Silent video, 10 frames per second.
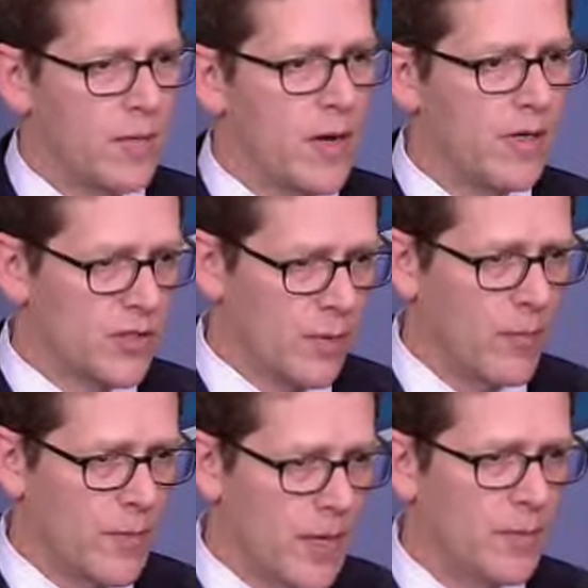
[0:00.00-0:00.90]
among
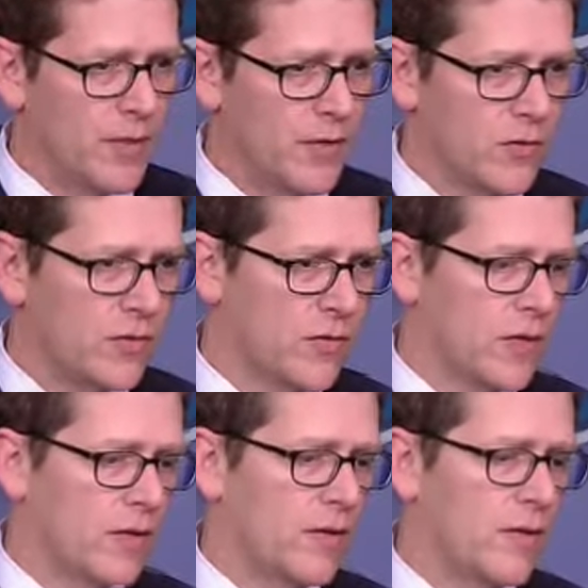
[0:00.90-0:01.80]
some Republicans
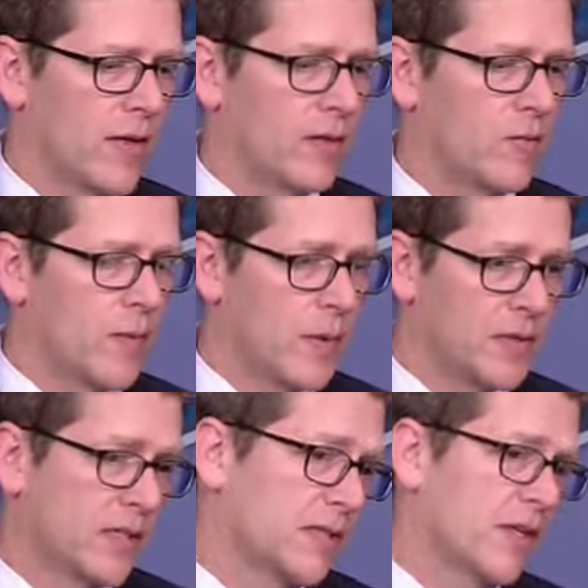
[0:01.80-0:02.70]
and
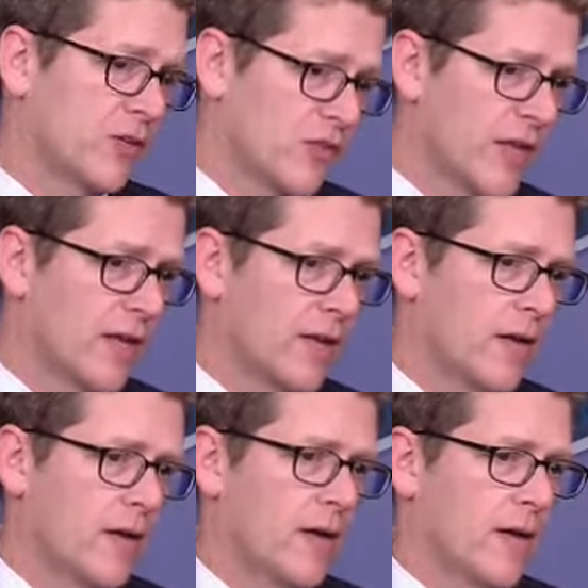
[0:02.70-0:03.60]
Republican leaders, that
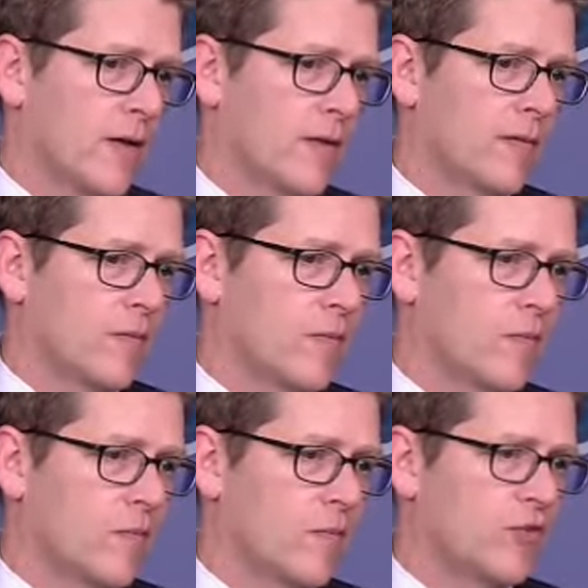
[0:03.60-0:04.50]

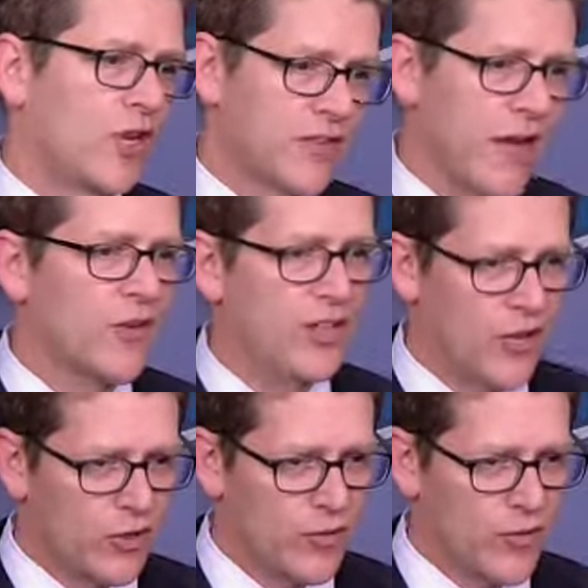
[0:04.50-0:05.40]
shutdown is
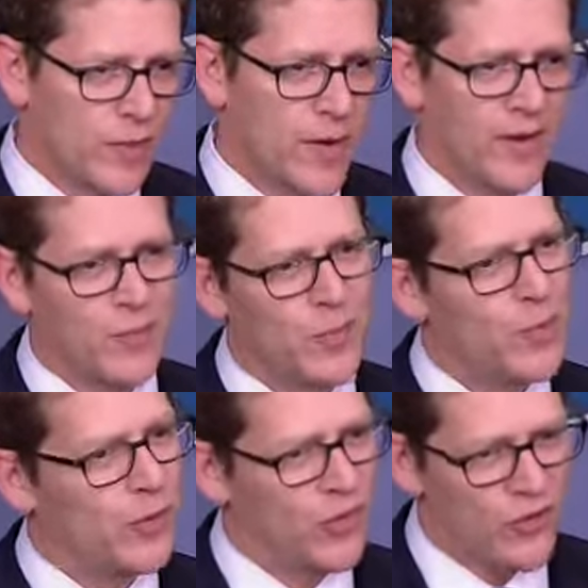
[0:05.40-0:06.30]
not good for the American
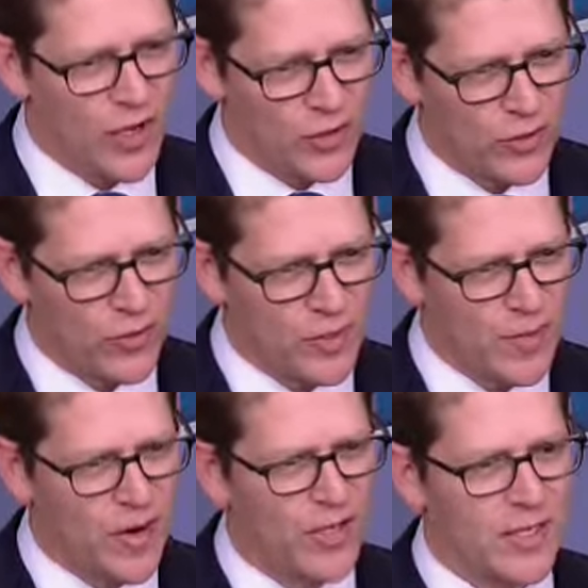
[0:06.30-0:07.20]
people and it's not good for the
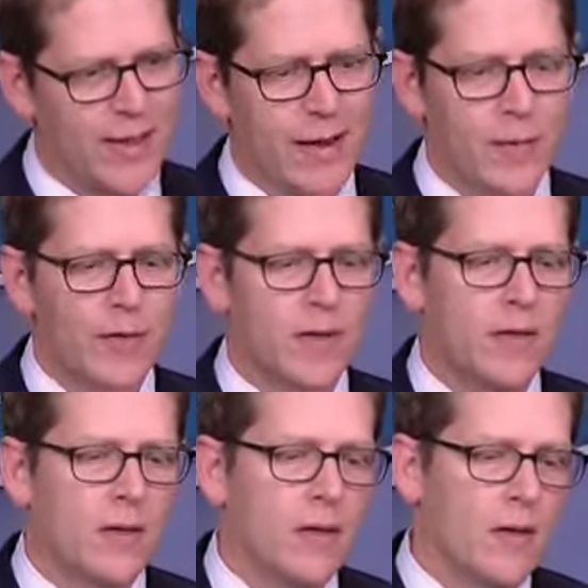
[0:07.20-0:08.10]
American economy,
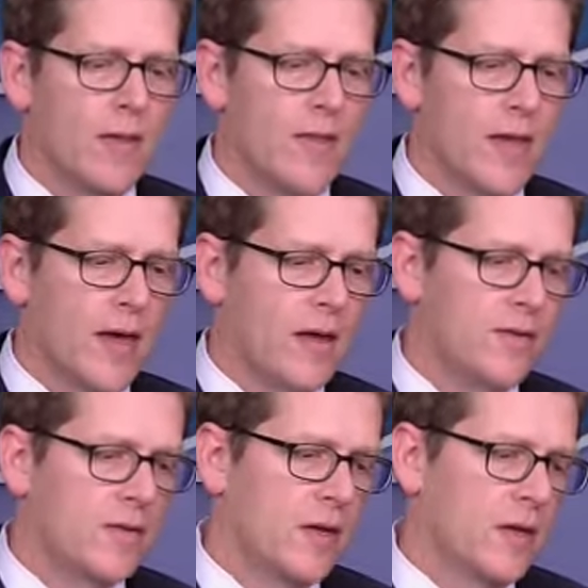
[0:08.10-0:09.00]

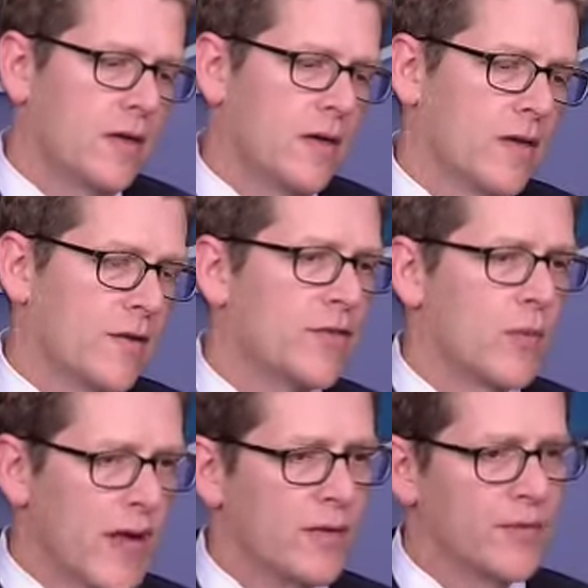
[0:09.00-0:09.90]
that the
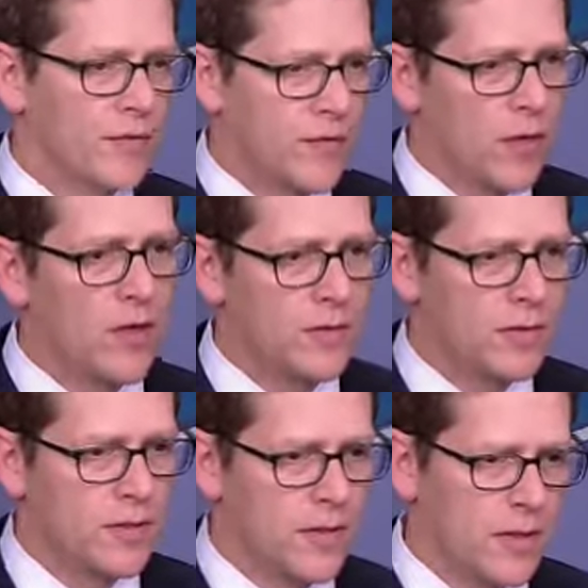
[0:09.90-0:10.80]
threat of default
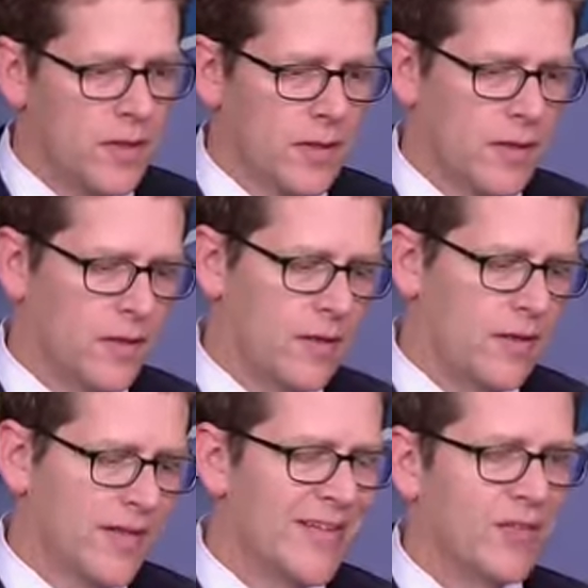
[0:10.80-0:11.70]

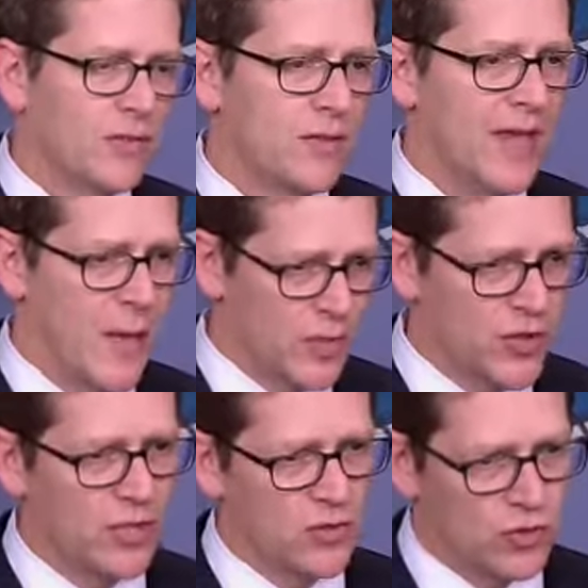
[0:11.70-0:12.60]
is
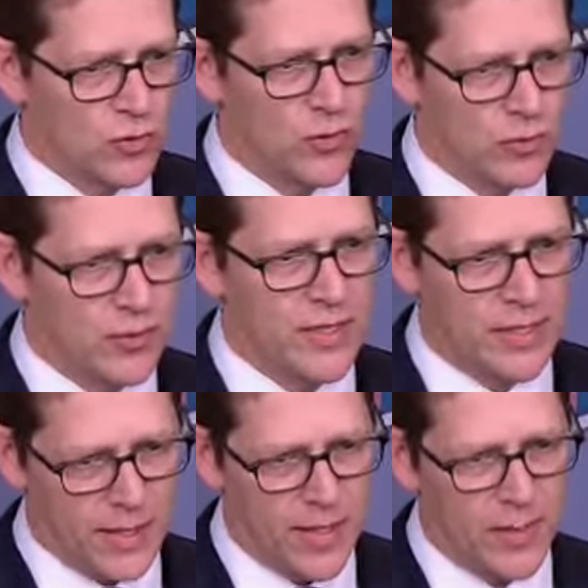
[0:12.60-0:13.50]
damaging to the
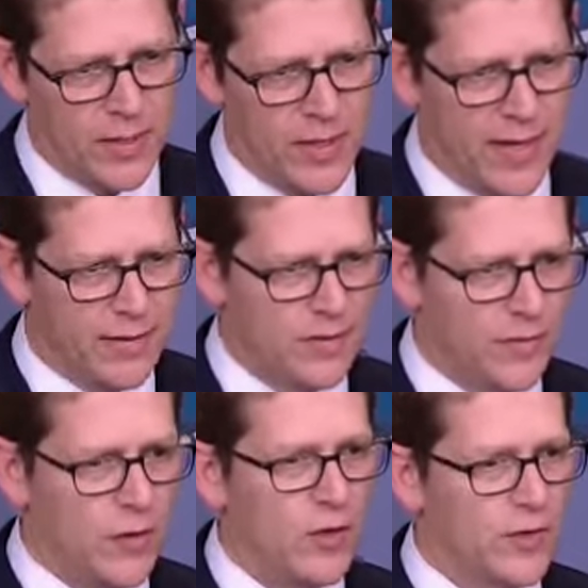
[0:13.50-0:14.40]
economy, and
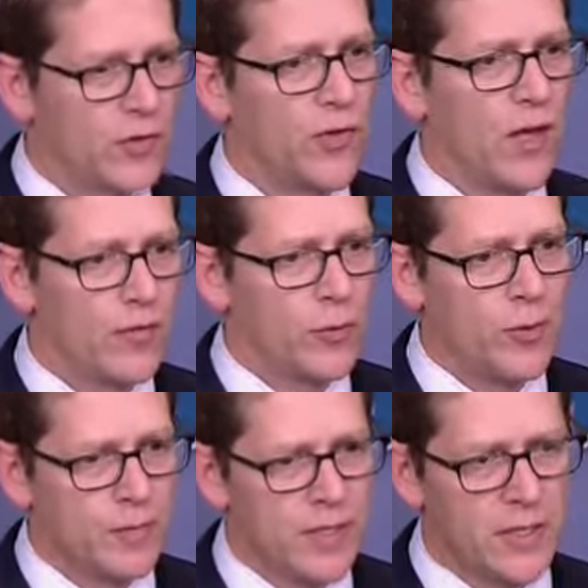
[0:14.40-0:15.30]
default itself
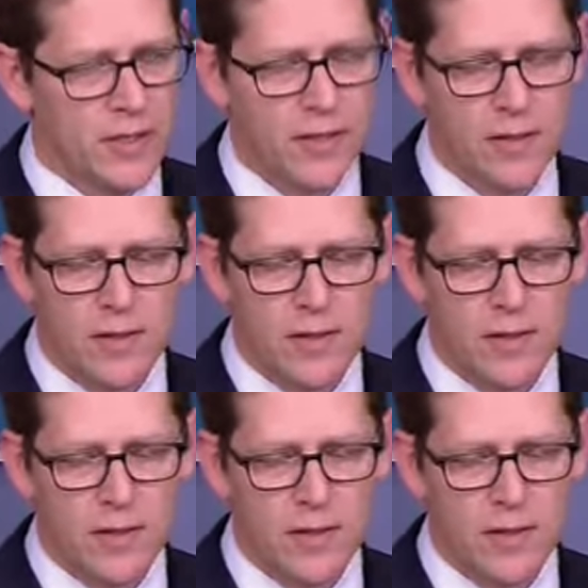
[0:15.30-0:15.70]
would be